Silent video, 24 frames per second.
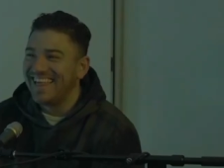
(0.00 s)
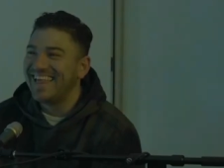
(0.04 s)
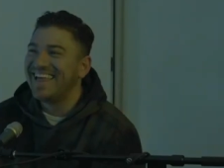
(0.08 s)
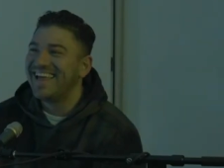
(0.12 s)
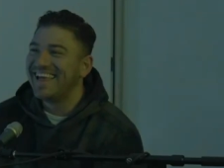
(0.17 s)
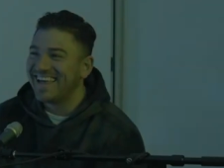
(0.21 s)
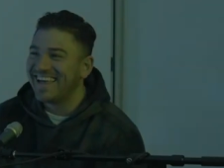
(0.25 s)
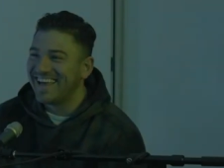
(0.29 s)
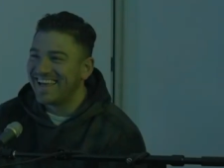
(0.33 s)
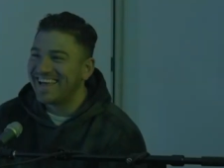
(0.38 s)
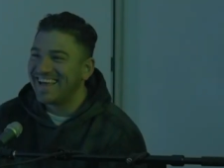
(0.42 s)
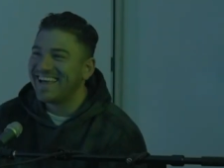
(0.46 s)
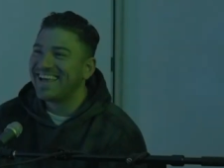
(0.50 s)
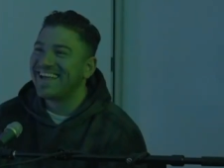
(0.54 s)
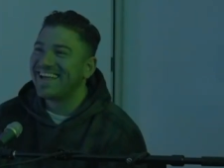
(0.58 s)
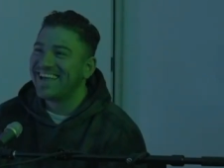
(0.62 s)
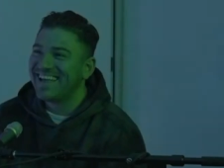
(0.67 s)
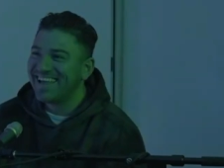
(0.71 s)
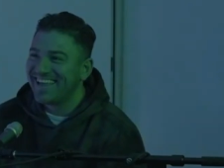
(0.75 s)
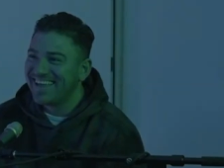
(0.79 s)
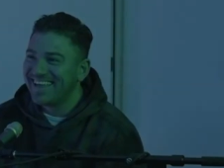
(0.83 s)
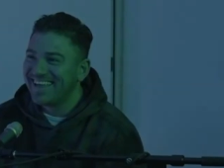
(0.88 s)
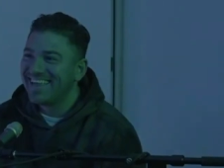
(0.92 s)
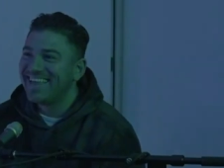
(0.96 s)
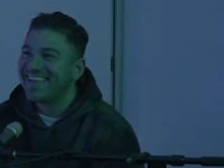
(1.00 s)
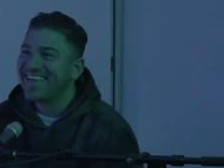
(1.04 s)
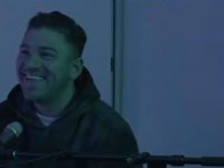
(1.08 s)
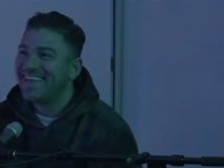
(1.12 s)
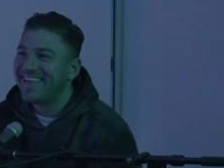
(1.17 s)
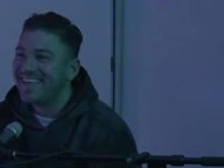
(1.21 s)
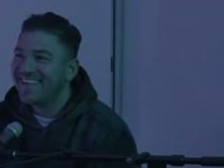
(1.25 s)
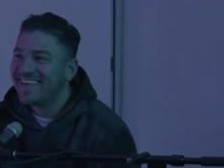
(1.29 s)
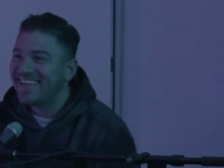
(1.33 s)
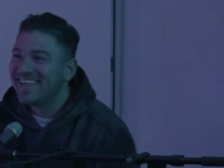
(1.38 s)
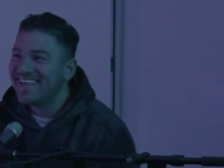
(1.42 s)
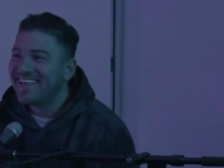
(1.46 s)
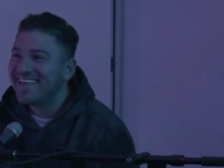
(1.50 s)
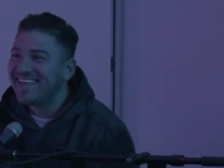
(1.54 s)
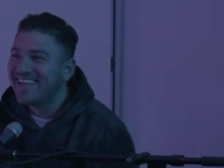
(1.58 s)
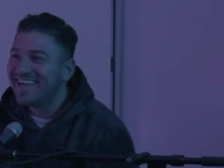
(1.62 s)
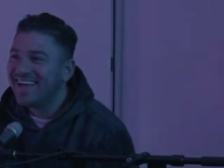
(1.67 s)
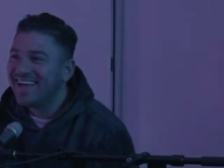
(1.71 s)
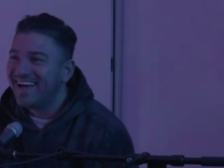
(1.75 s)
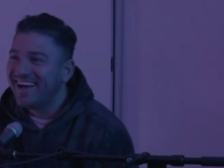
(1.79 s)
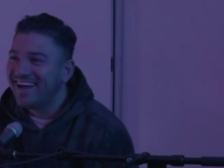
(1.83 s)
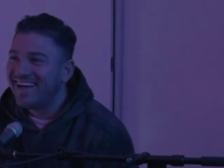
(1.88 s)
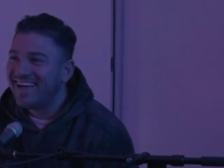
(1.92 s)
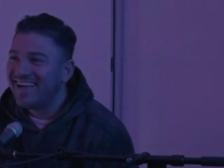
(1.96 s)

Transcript: Lurk, and a couple other people like holding the